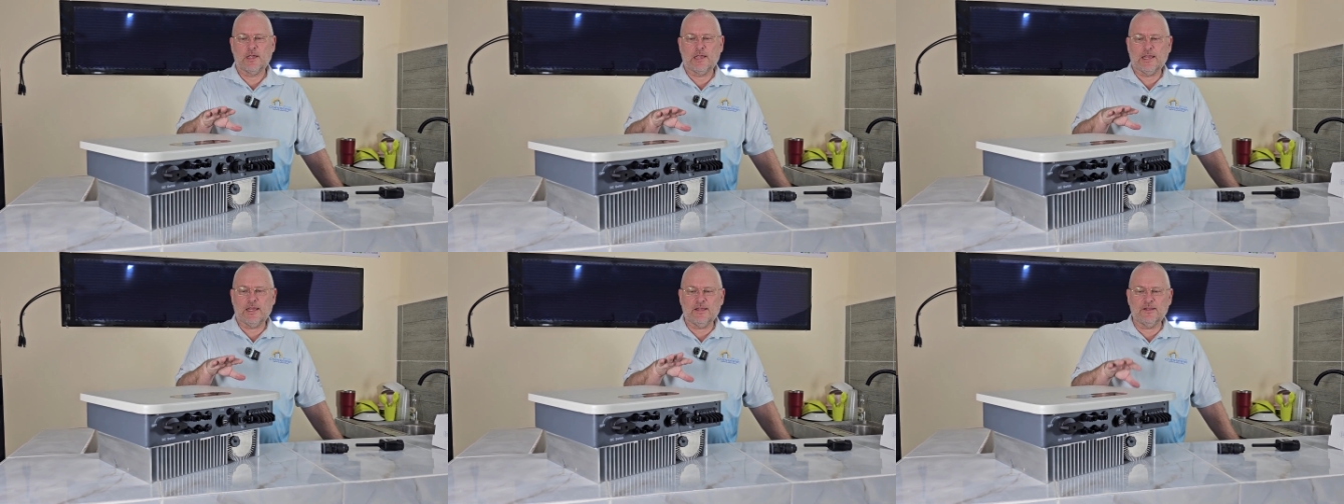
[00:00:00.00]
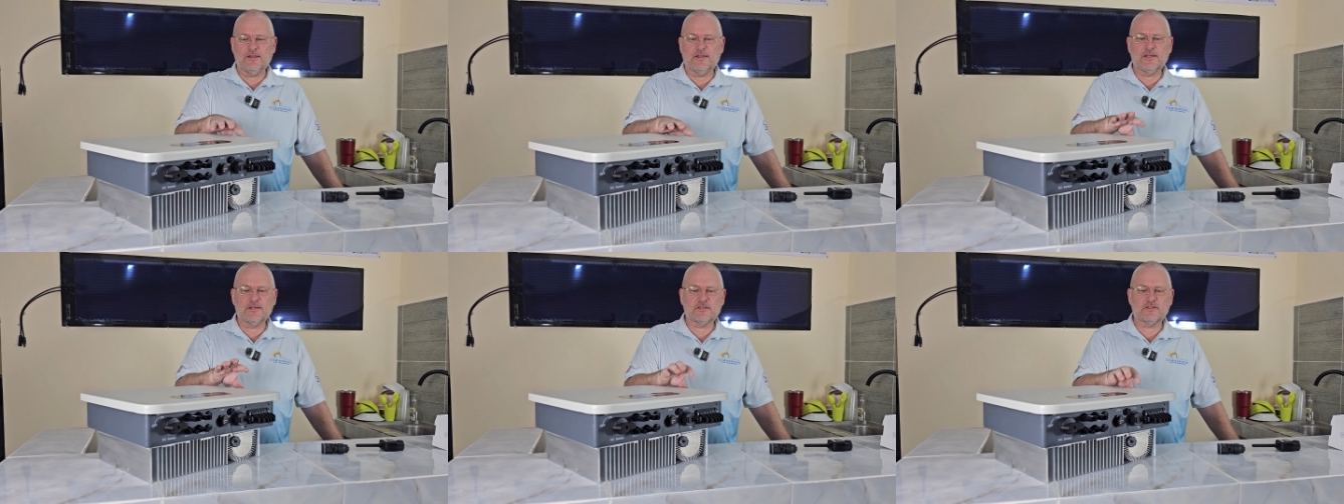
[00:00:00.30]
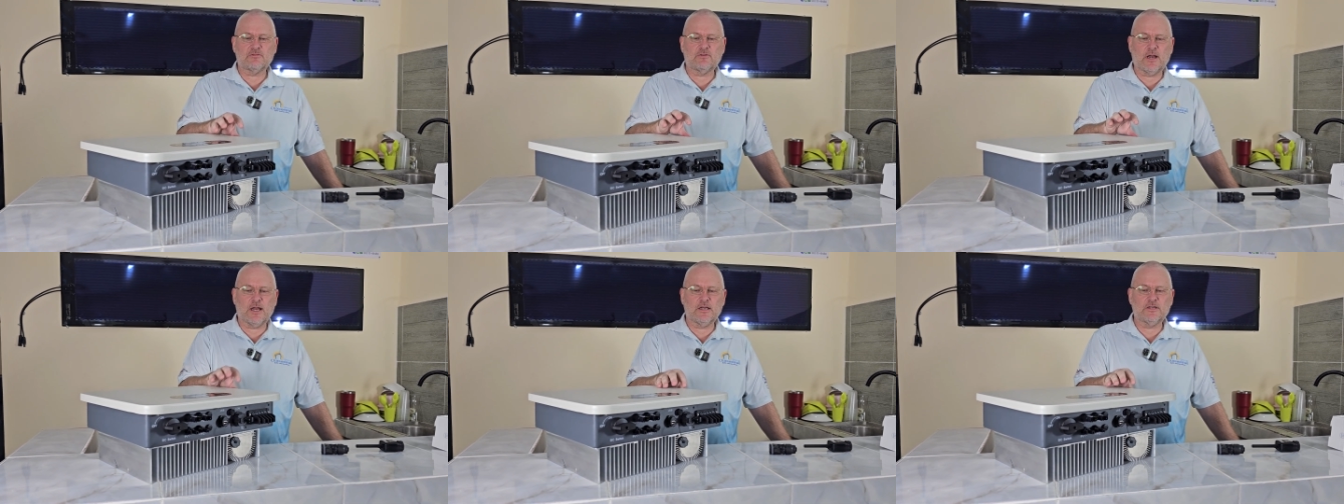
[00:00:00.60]
in
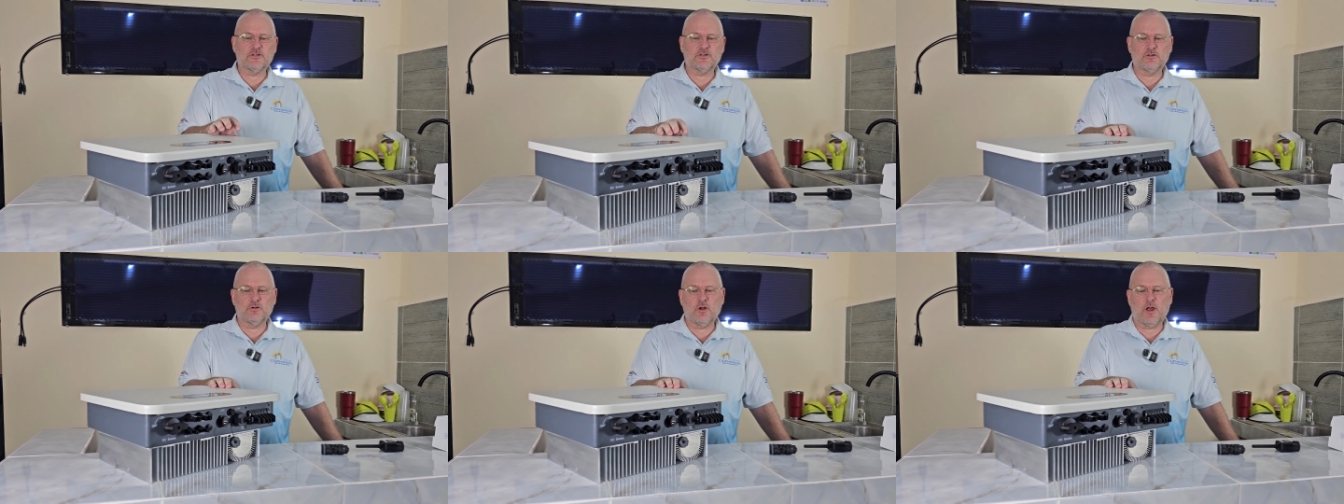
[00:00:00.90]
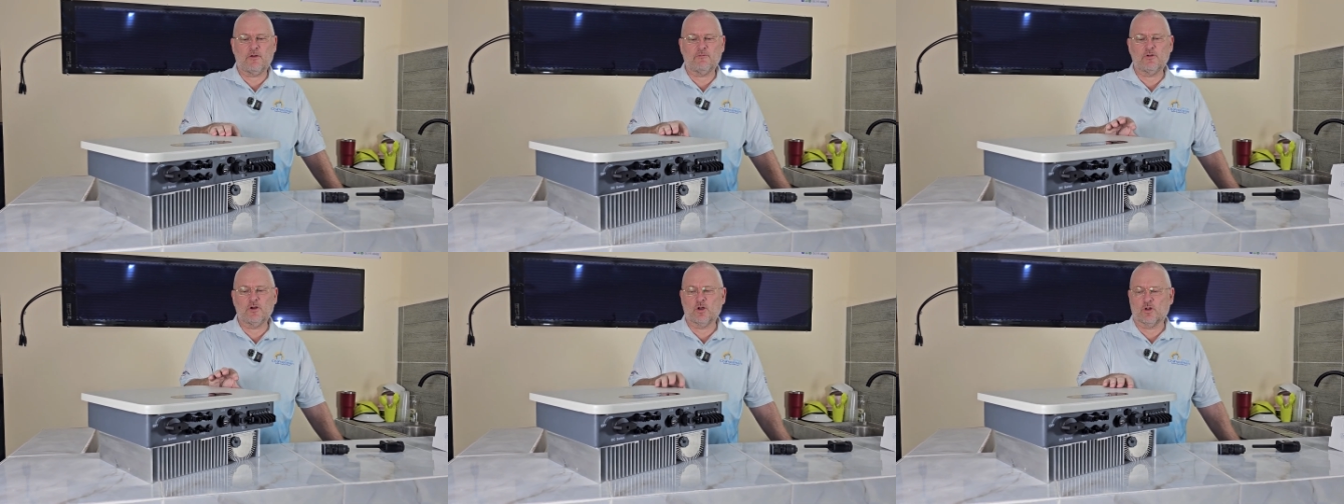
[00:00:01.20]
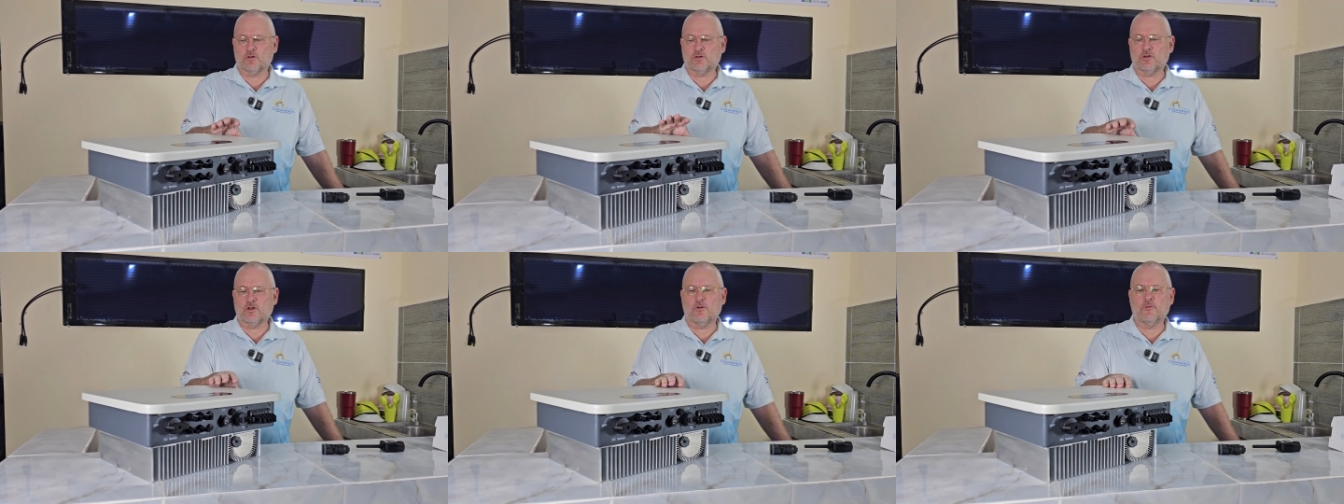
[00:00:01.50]
this range you have a
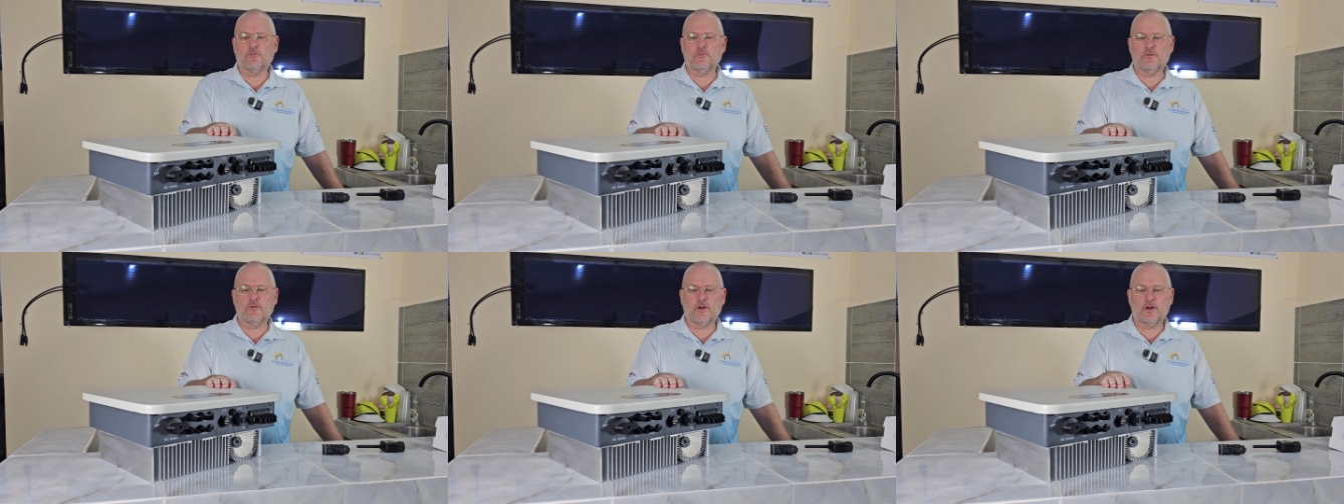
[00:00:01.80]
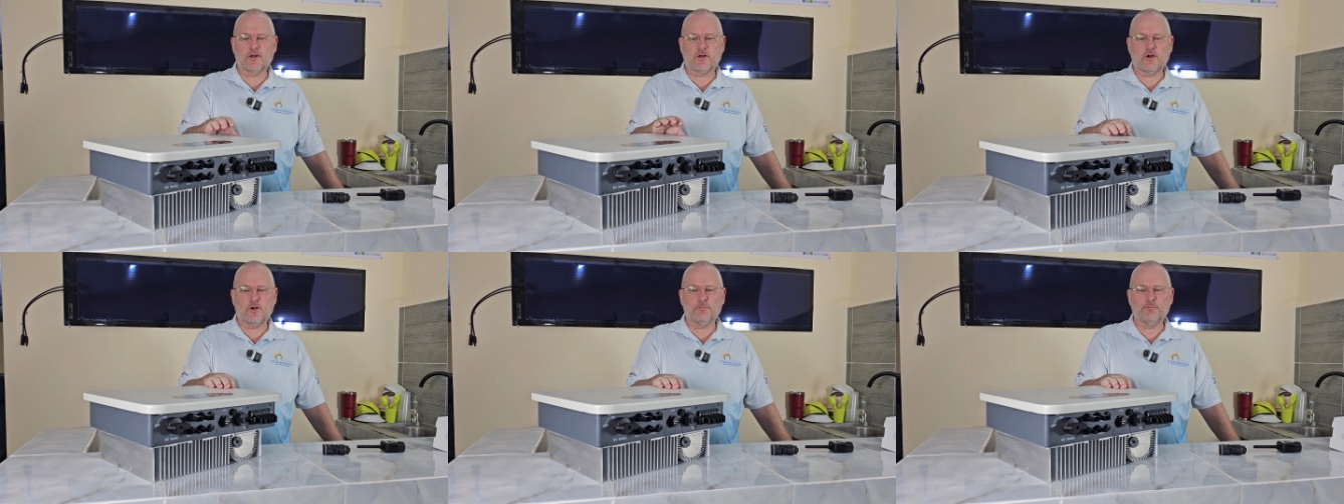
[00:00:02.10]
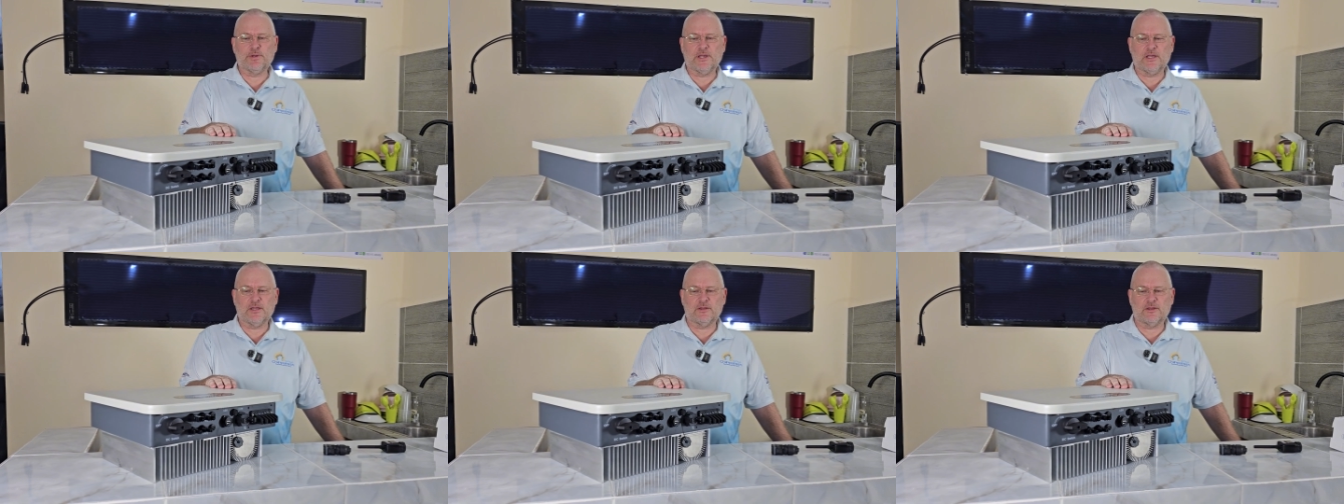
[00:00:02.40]
lot of
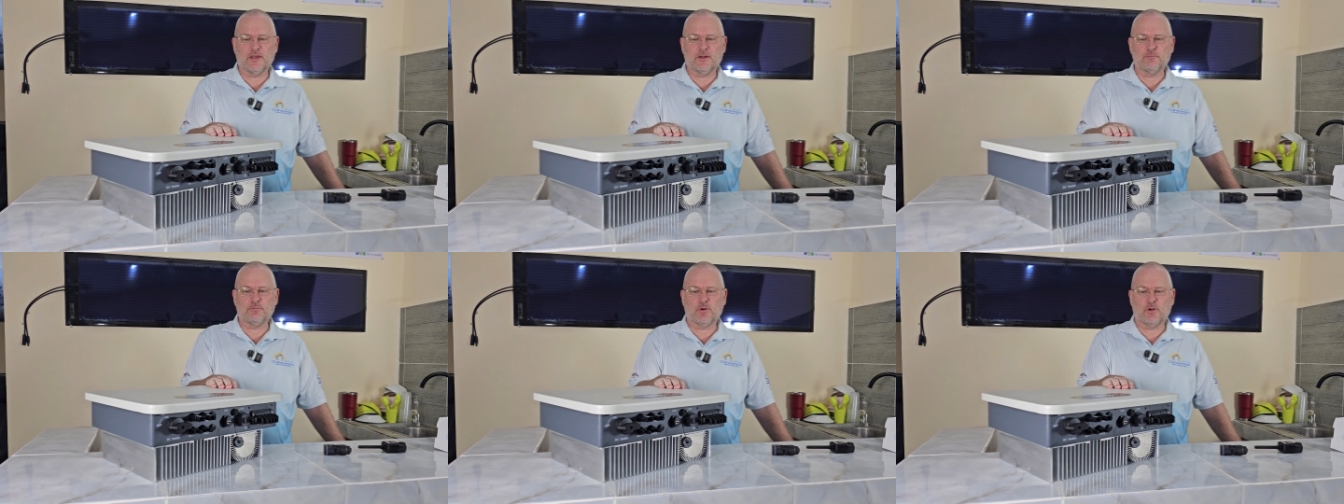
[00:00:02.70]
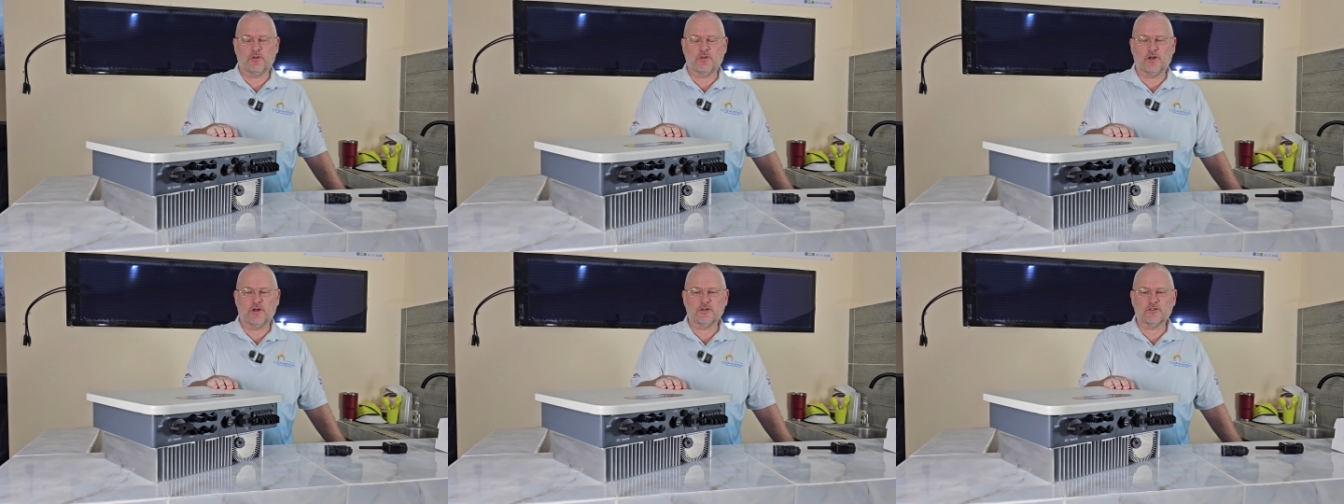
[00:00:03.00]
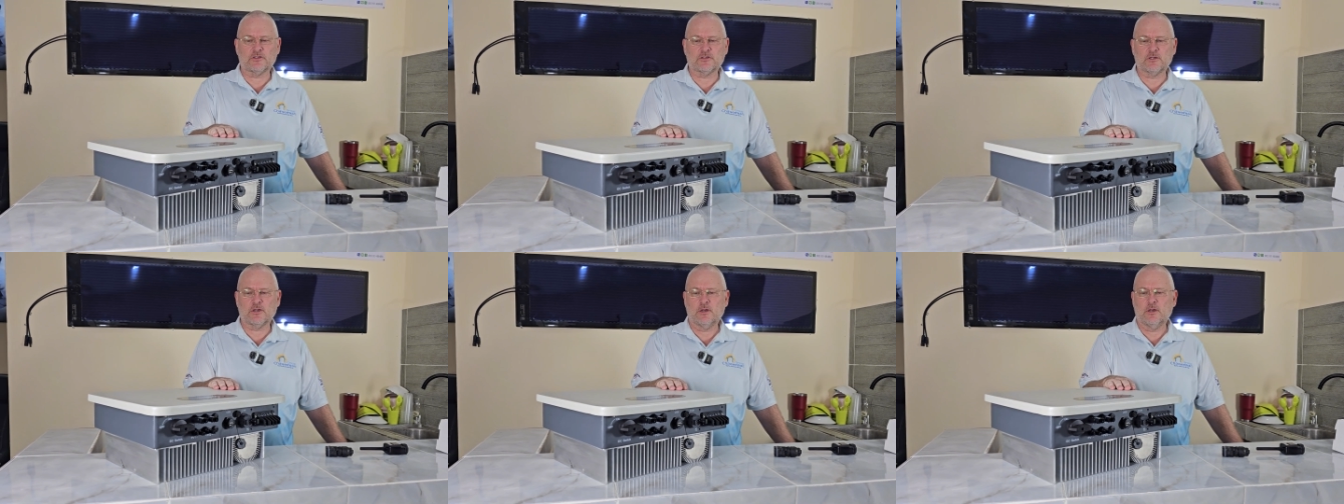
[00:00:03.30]
competing
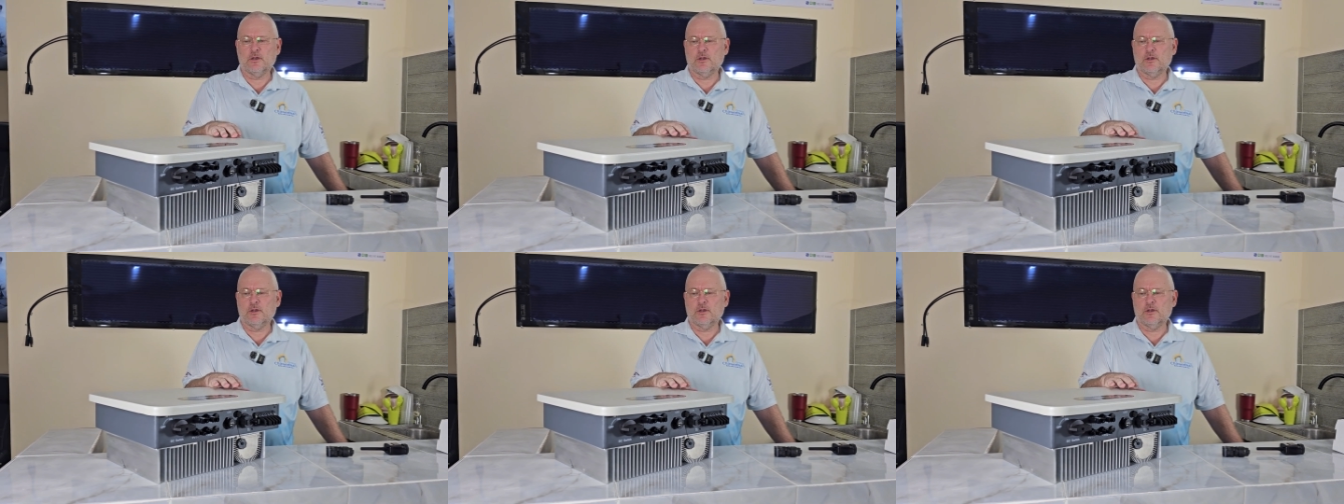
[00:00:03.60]
products.